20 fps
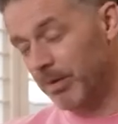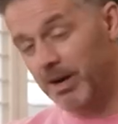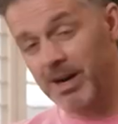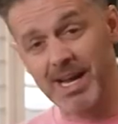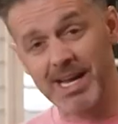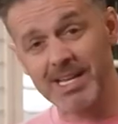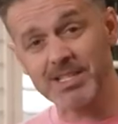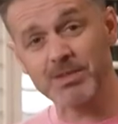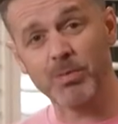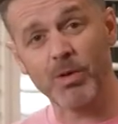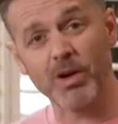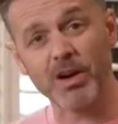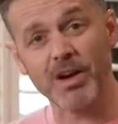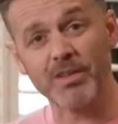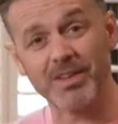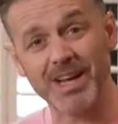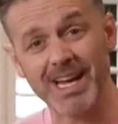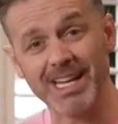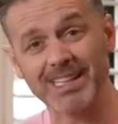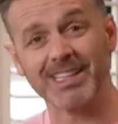But it is one
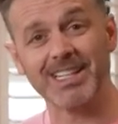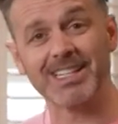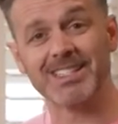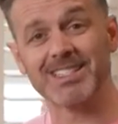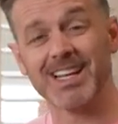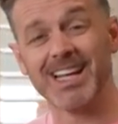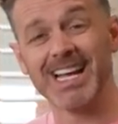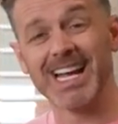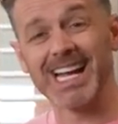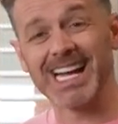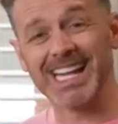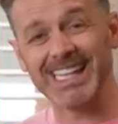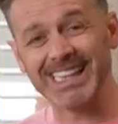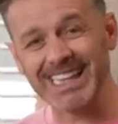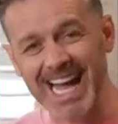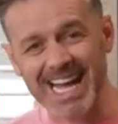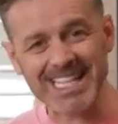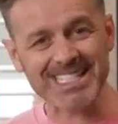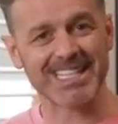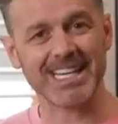of Italy's
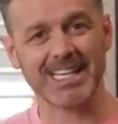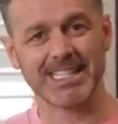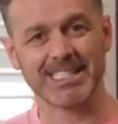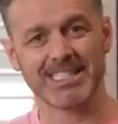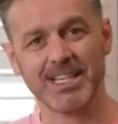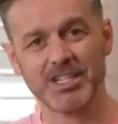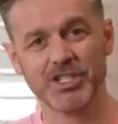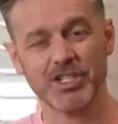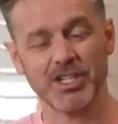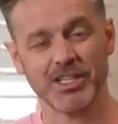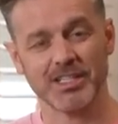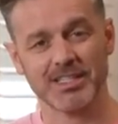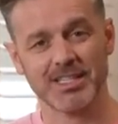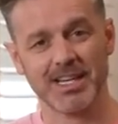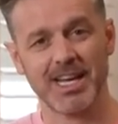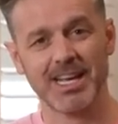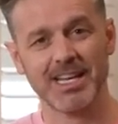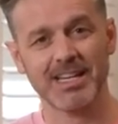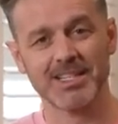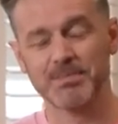classic dishes.
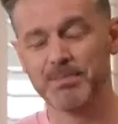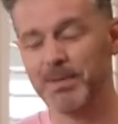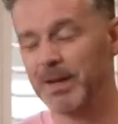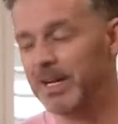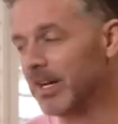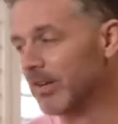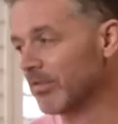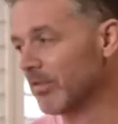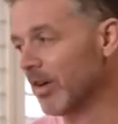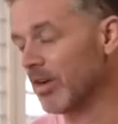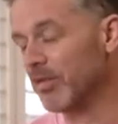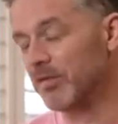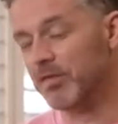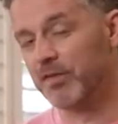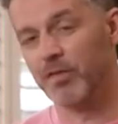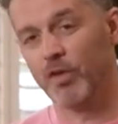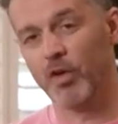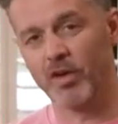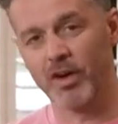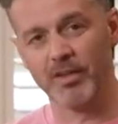It has been around
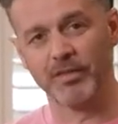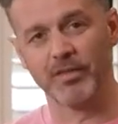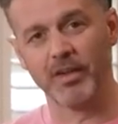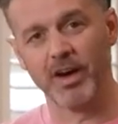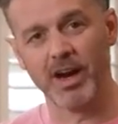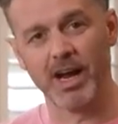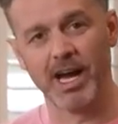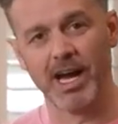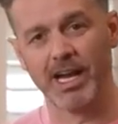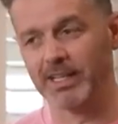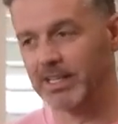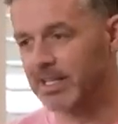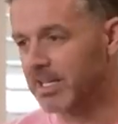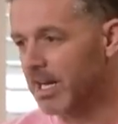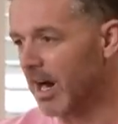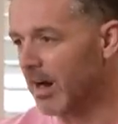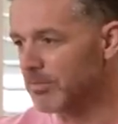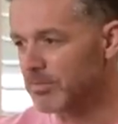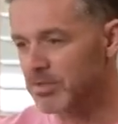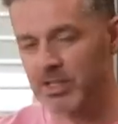forever and
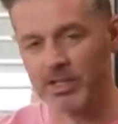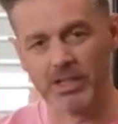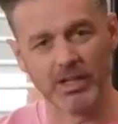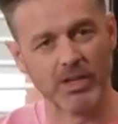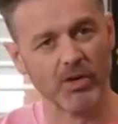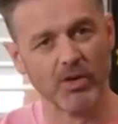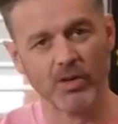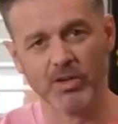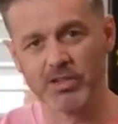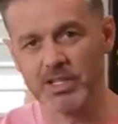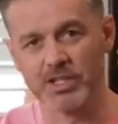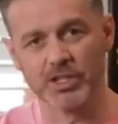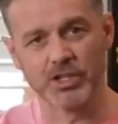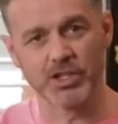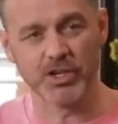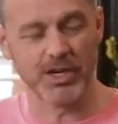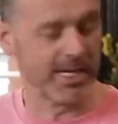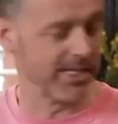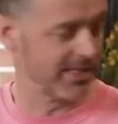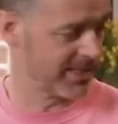comes and goes in
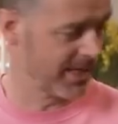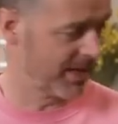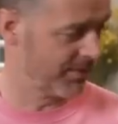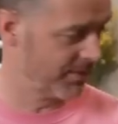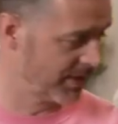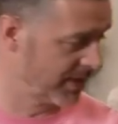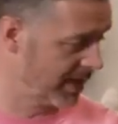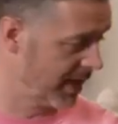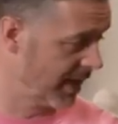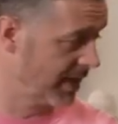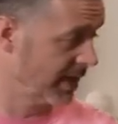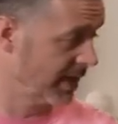trends every day.